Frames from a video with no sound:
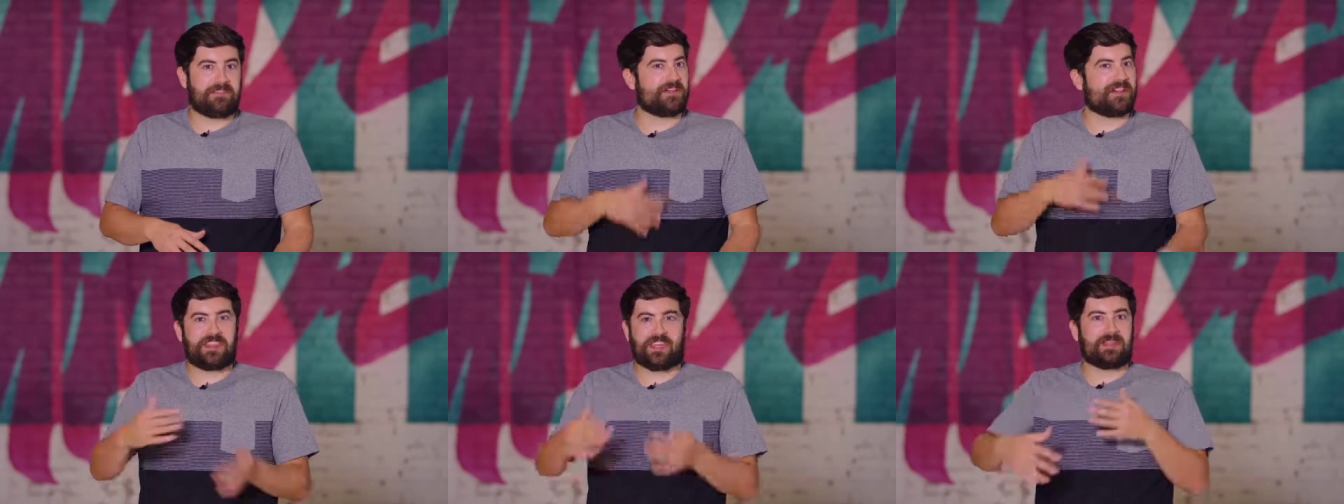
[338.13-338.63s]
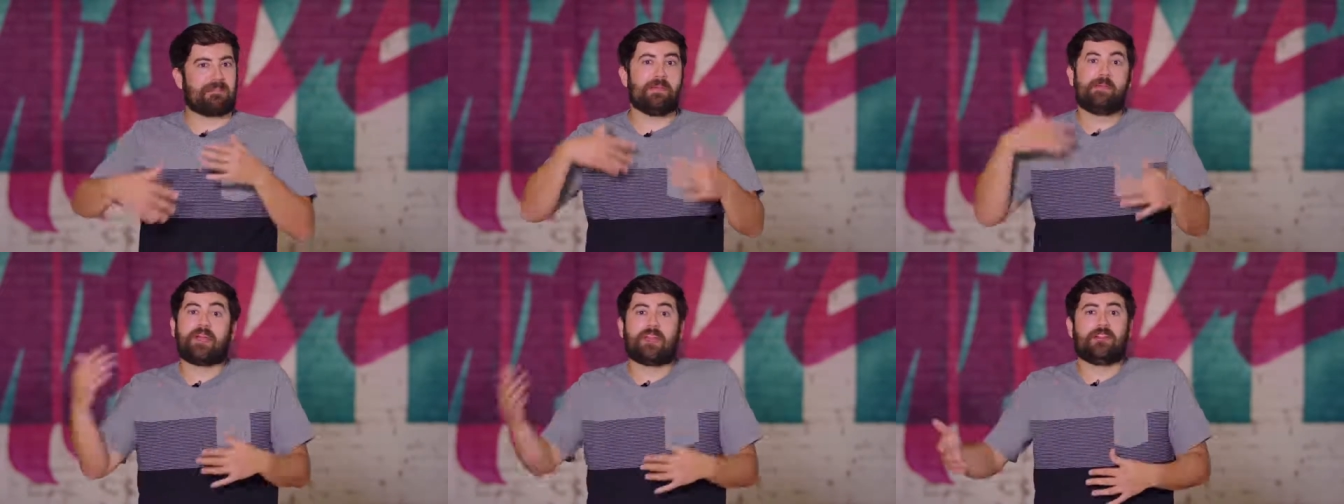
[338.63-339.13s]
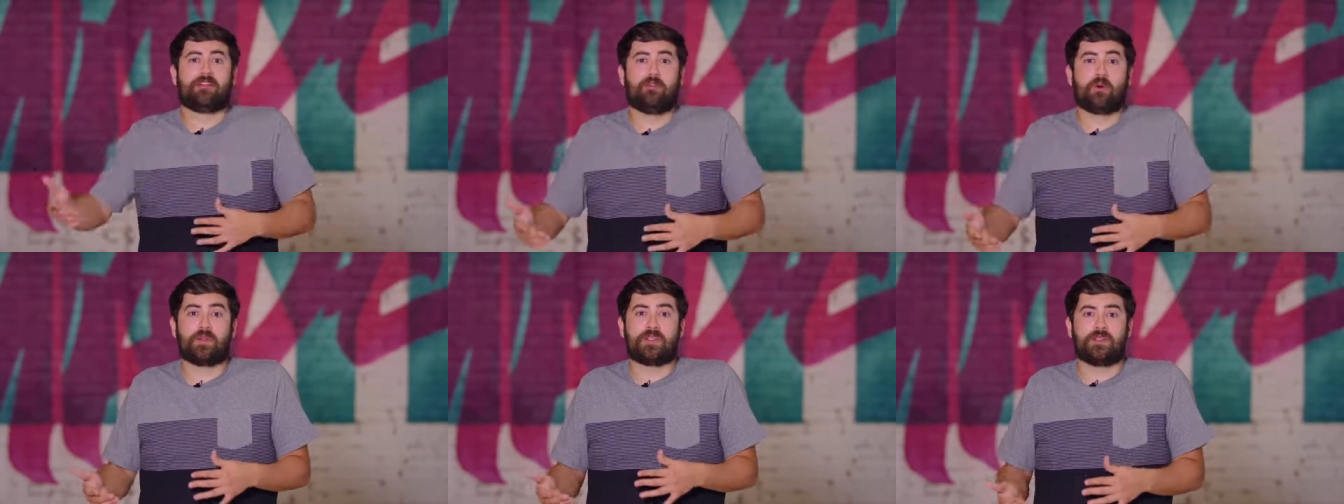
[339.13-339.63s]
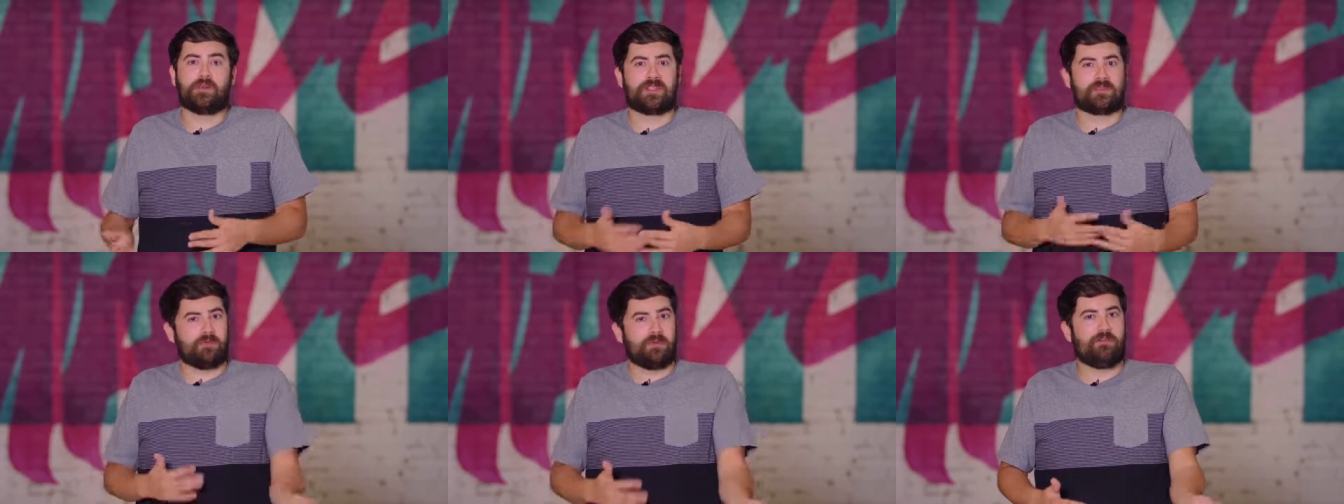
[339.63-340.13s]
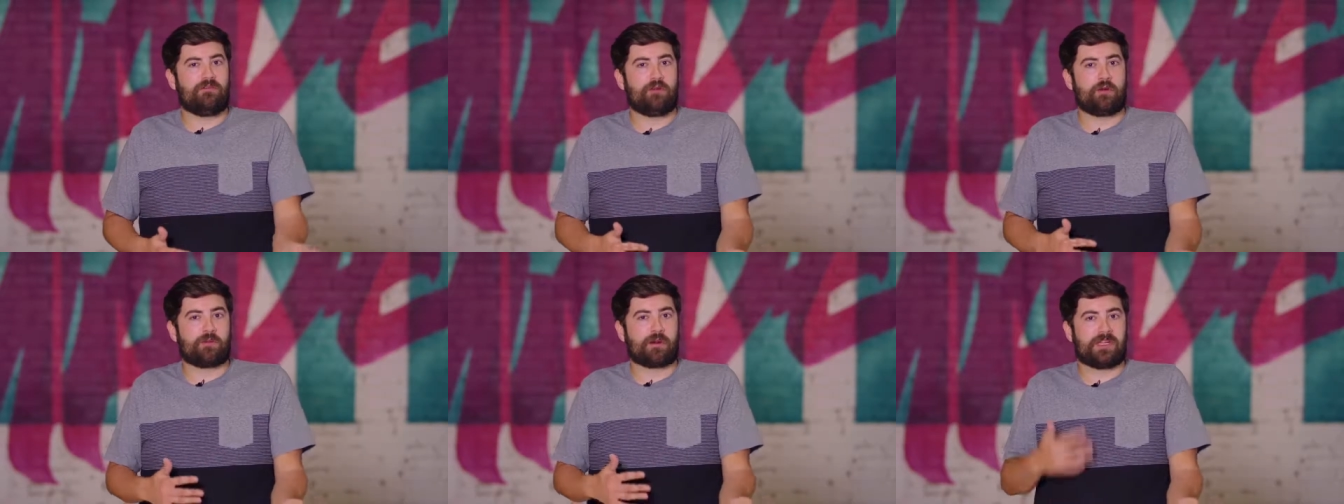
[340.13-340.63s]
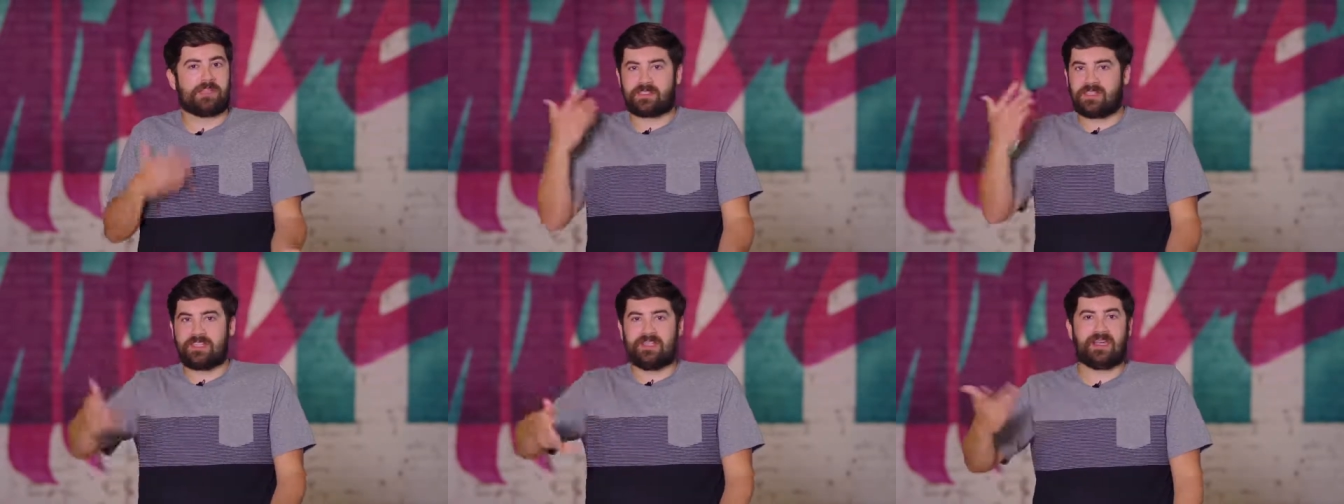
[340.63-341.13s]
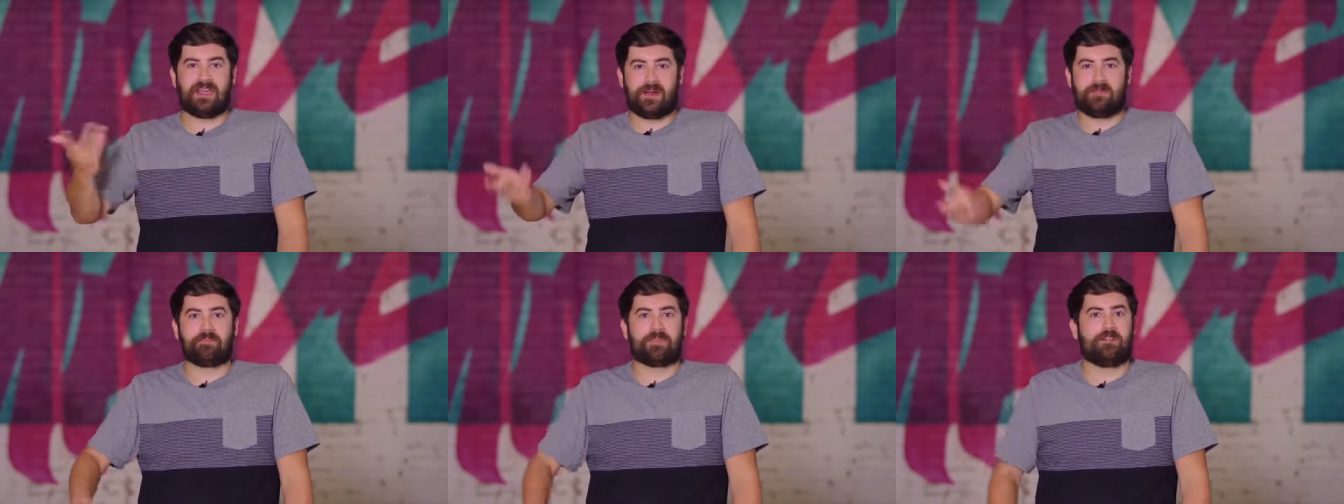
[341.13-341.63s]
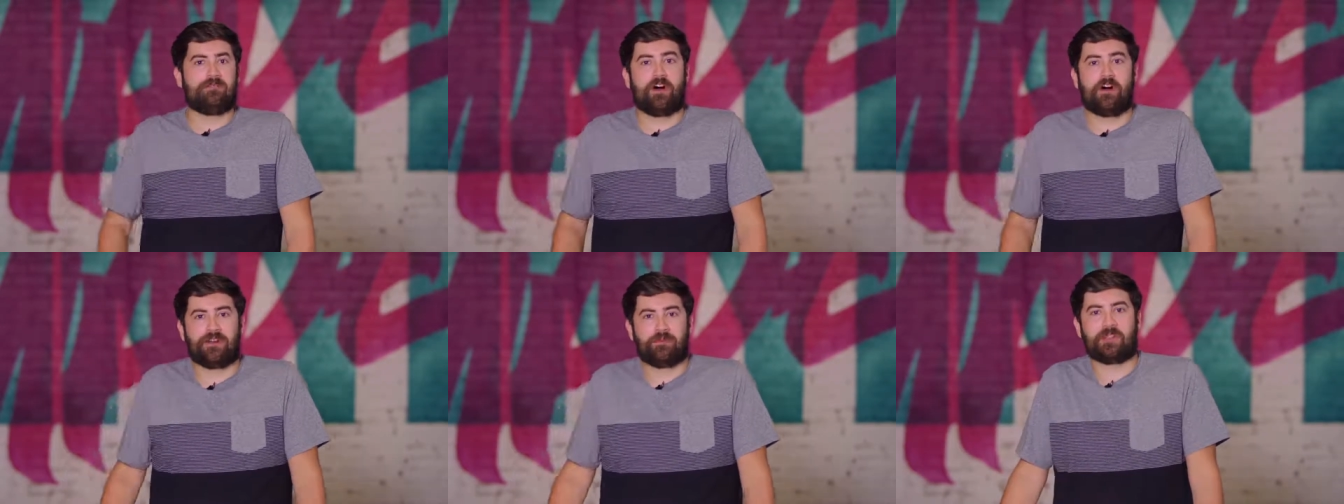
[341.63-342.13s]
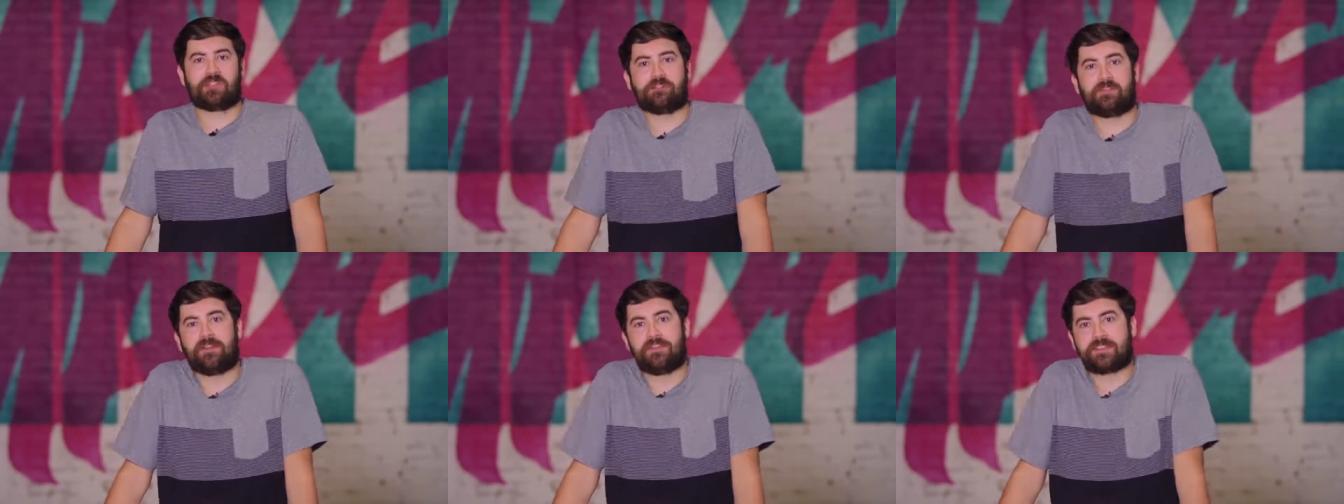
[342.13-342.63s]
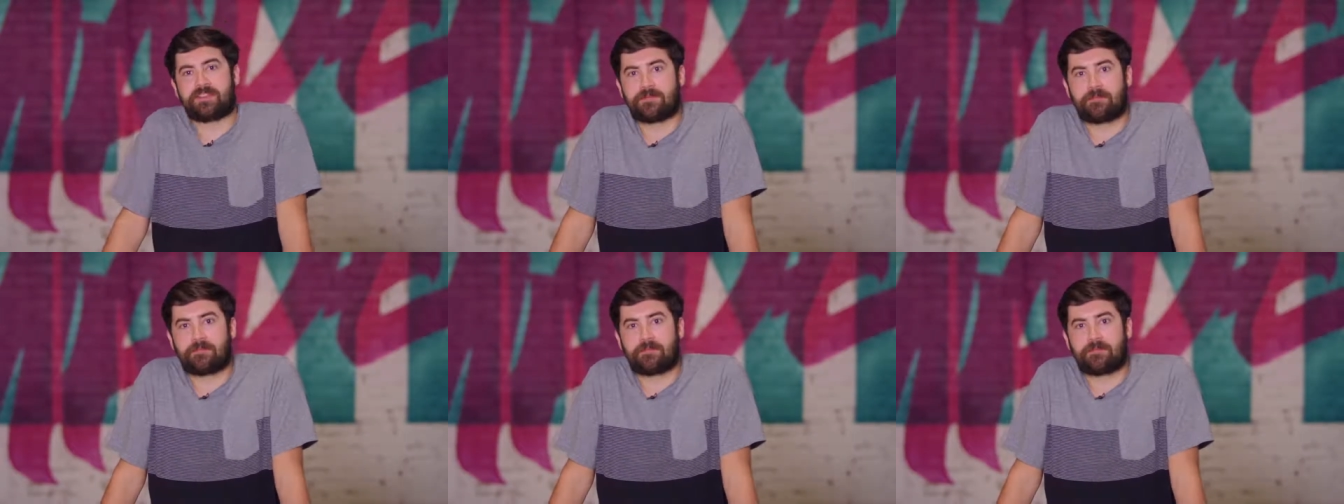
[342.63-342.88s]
Is there anything that people can look forward to as we move forward into the fall and winter months?